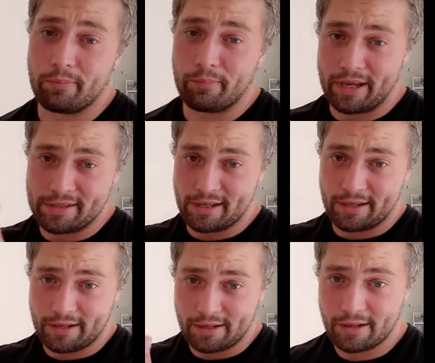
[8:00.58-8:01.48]

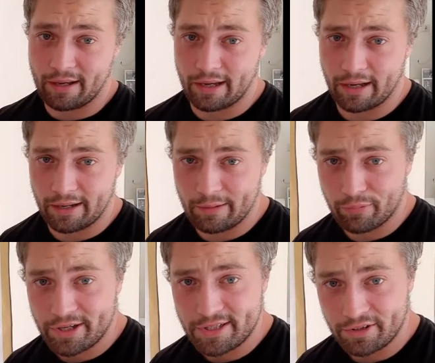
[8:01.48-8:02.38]
basic
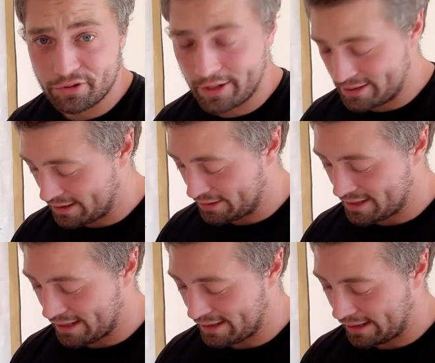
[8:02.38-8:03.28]
embracing the tree style
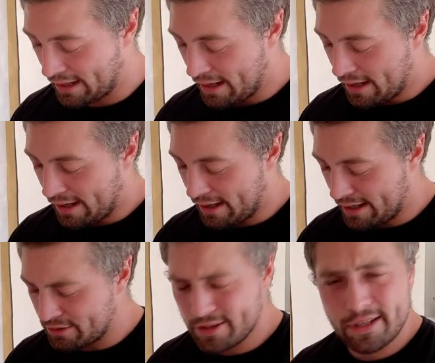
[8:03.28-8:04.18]
standing.
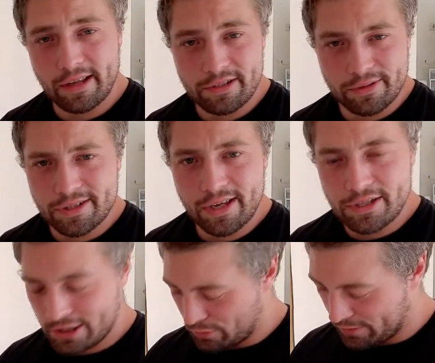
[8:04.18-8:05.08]
Interestingly, they do a Tai
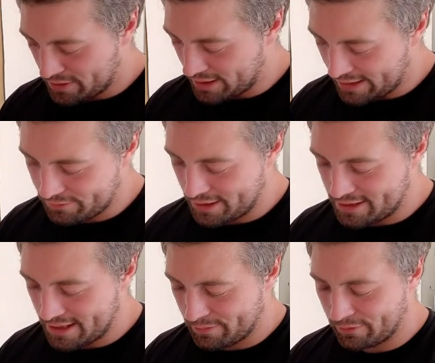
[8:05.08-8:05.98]
Chi one which I hadn't really
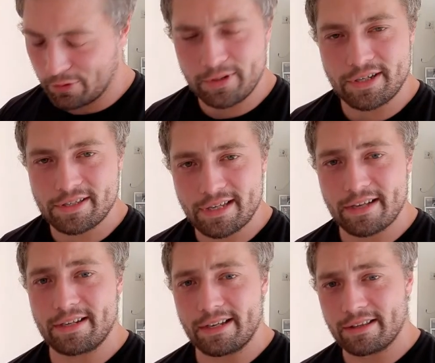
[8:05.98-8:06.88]
seen before, which is
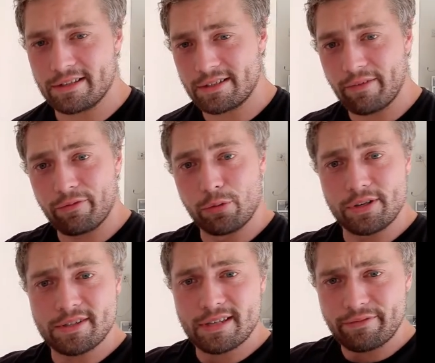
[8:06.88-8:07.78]
standing in step forward
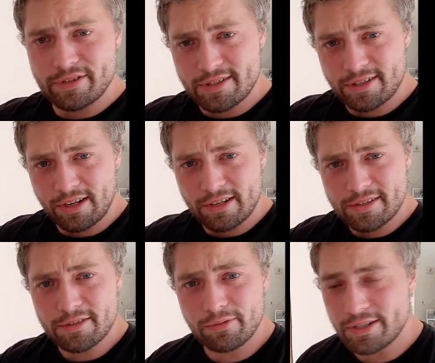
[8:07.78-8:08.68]
in 7
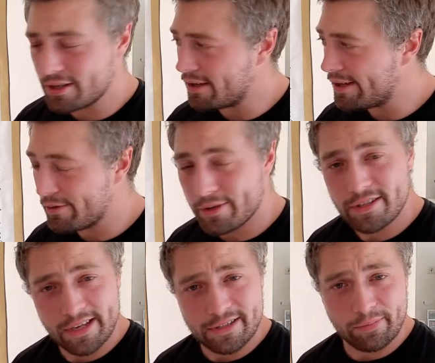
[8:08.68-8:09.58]
stars, which I always
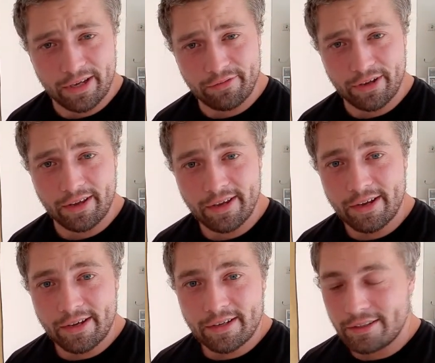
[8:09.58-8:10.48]
think is a bit of a
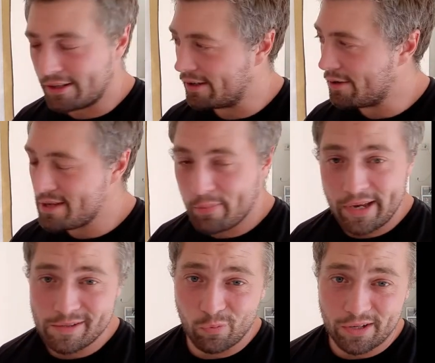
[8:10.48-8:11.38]
only
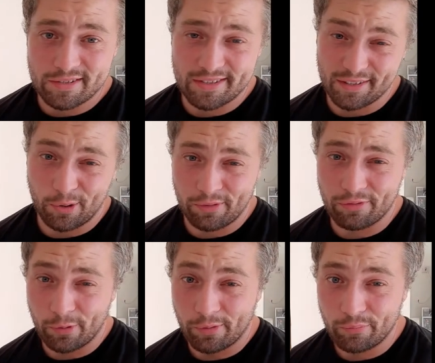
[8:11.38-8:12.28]
appears once in the long
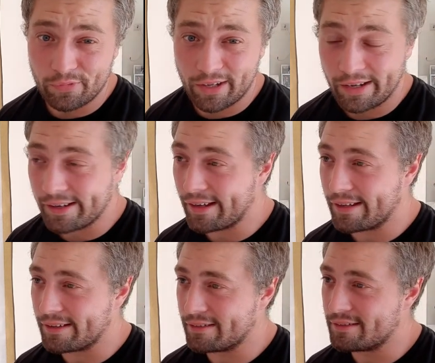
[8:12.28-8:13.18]
form,
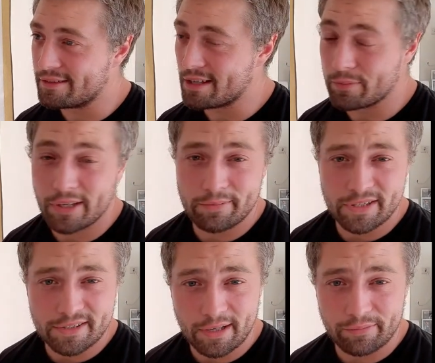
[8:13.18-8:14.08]
and sometimes in
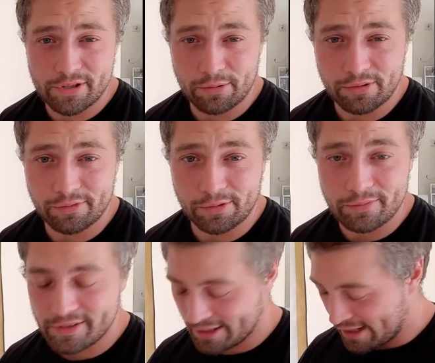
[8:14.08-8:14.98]
some short forms.